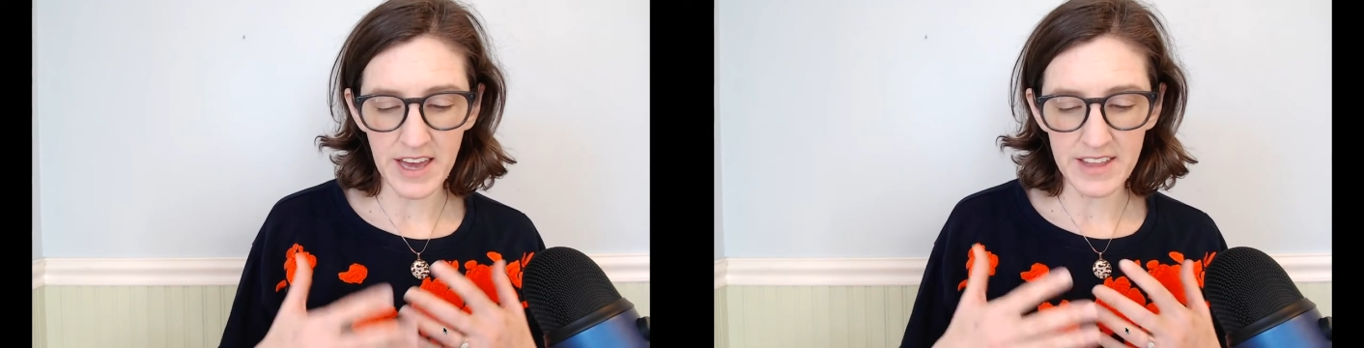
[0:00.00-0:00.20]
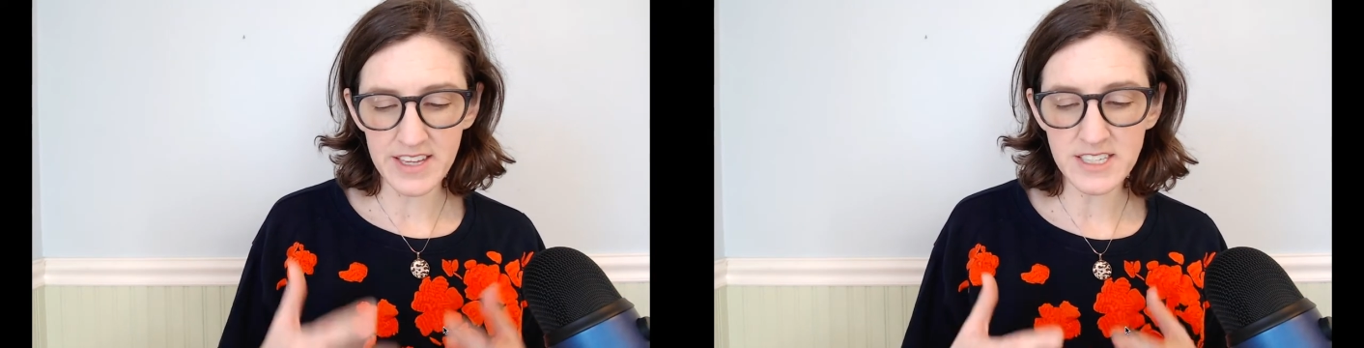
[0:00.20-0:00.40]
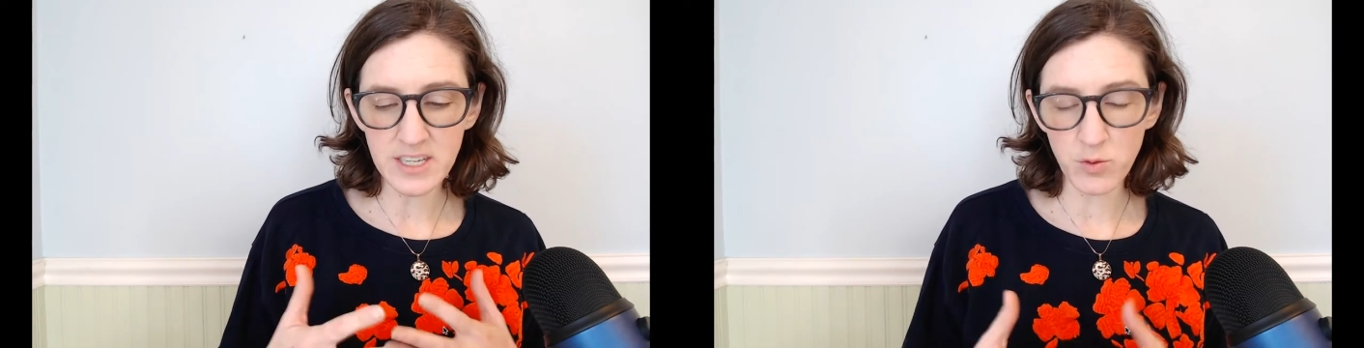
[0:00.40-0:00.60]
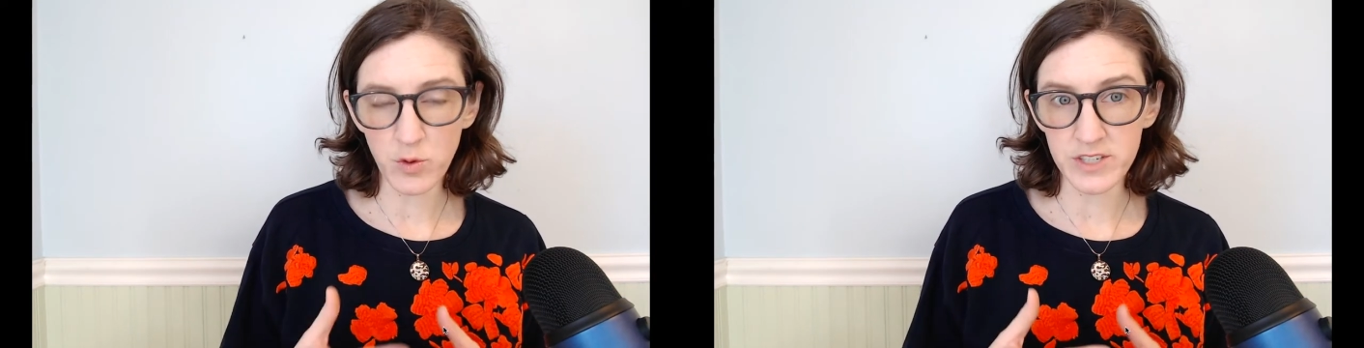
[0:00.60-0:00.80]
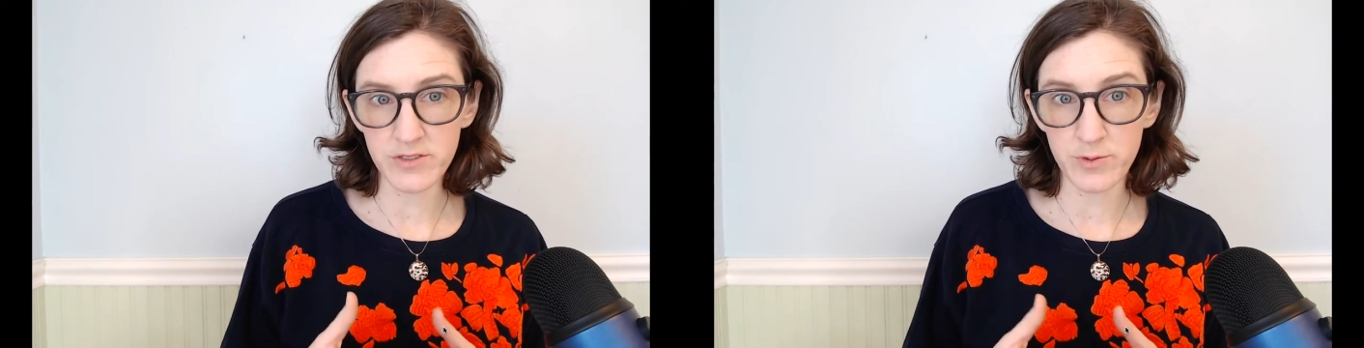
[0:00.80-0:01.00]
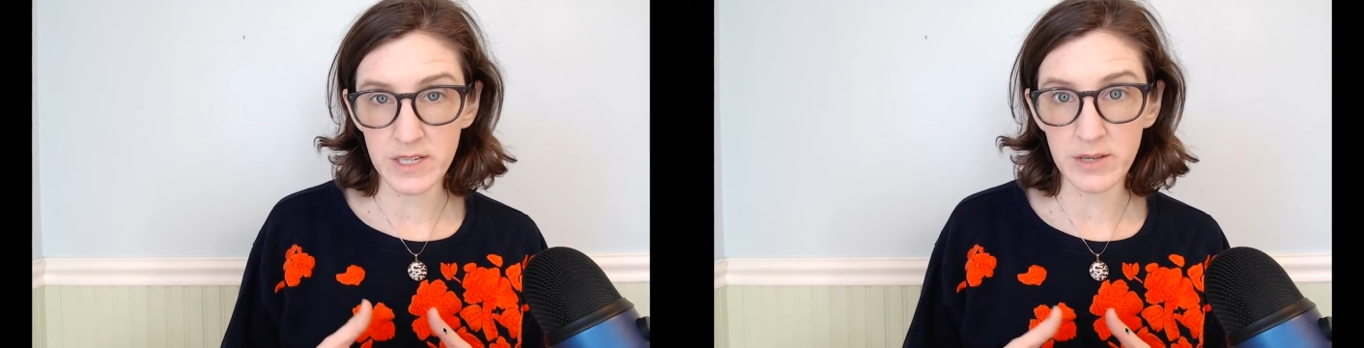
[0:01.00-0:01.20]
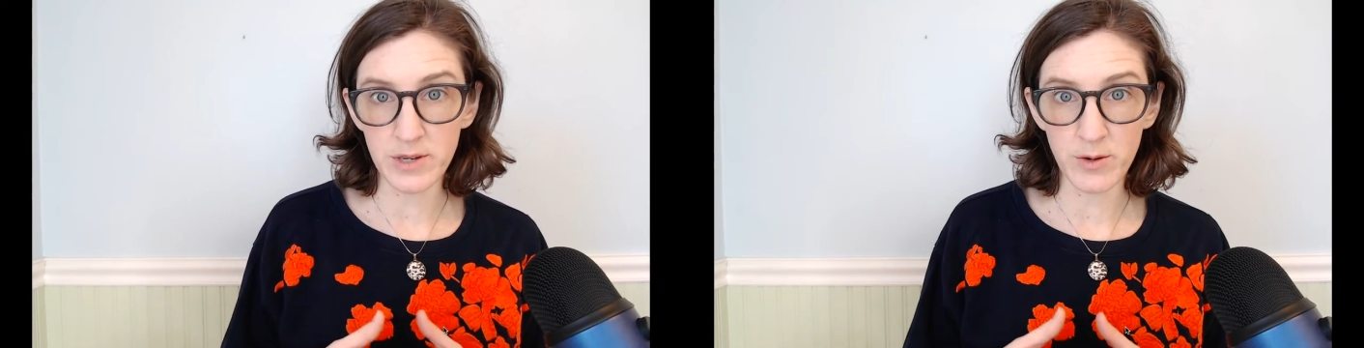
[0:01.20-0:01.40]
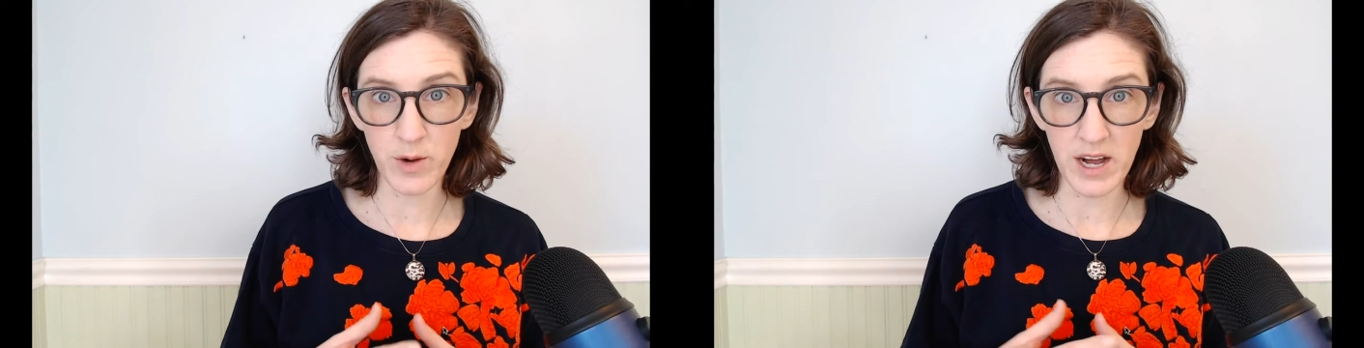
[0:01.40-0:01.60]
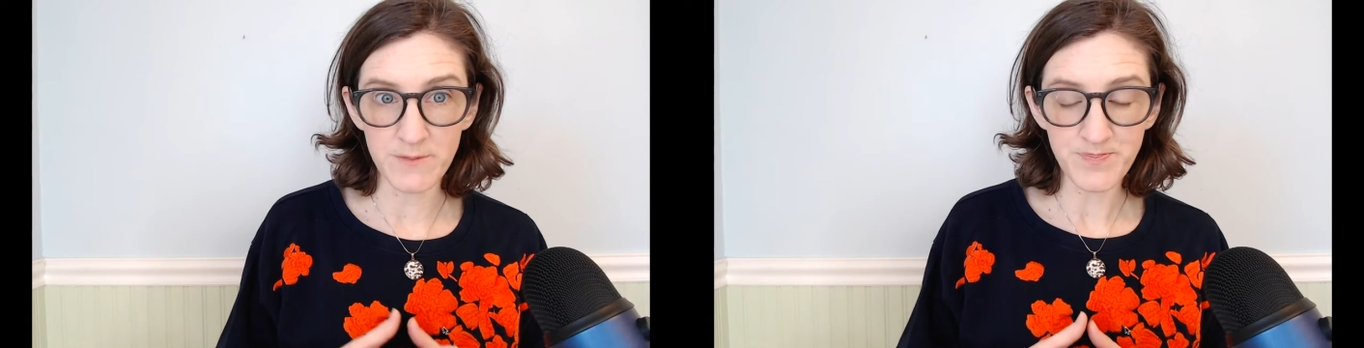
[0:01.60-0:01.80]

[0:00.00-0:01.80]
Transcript: And this has worked really, really well.